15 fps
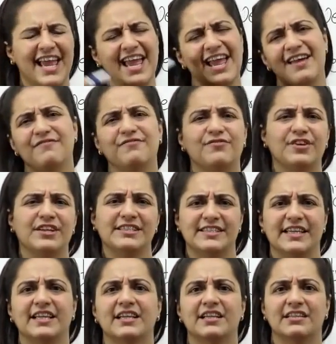every
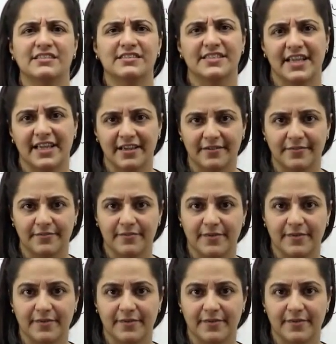single day.